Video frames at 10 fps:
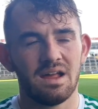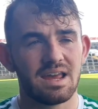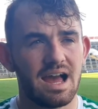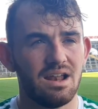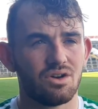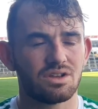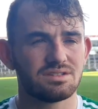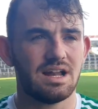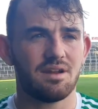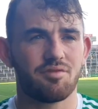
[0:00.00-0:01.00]
Yeah, look, there's
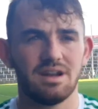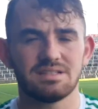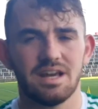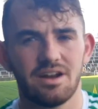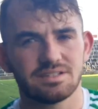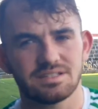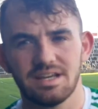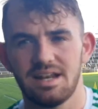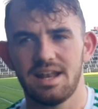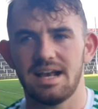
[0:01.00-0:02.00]
a lot of fellas there, as I
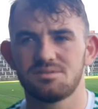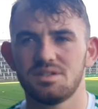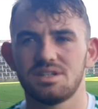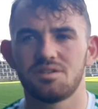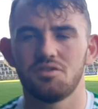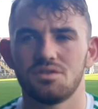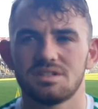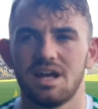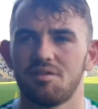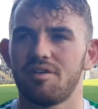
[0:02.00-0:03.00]
said in last week's interview, there's a
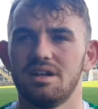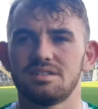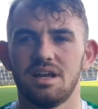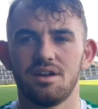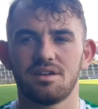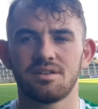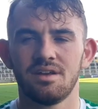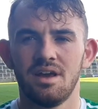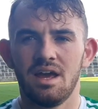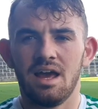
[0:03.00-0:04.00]
lot of fellas there that
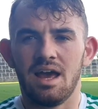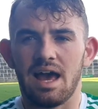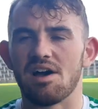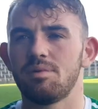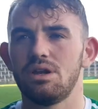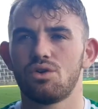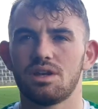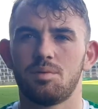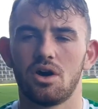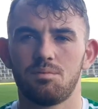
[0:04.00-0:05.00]
have been lucky
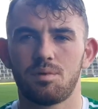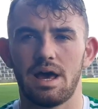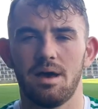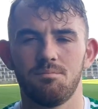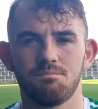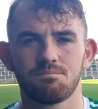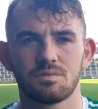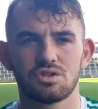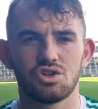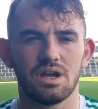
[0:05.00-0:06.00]
to pick up um,
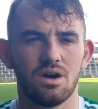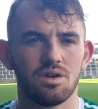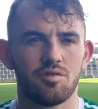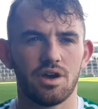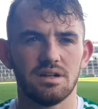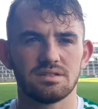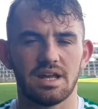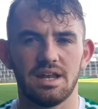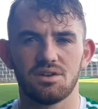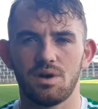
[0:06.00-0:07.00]
three county finals
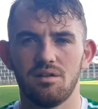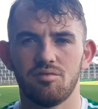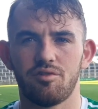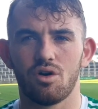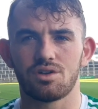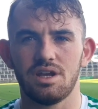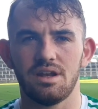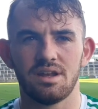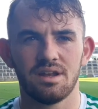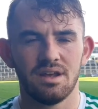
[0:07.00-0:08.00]
10, 12, and 14
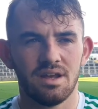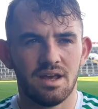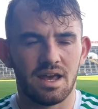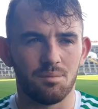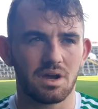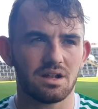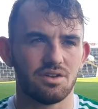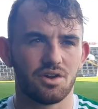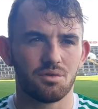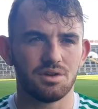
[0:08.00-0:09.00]
and we got to
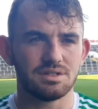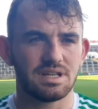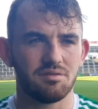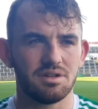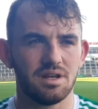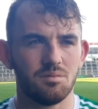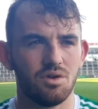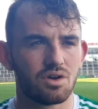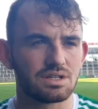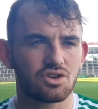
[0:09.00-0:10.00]
another one in 17. But
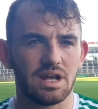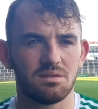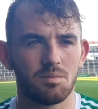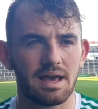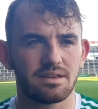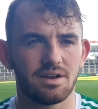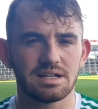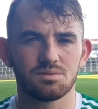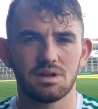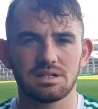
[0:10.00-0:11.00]
look, it's great to be back there.
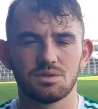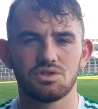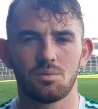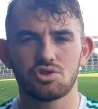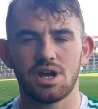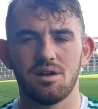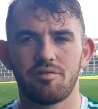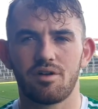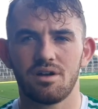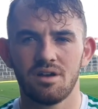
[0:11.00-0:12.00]
That's what that's what you're training
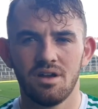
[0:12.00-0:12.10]
for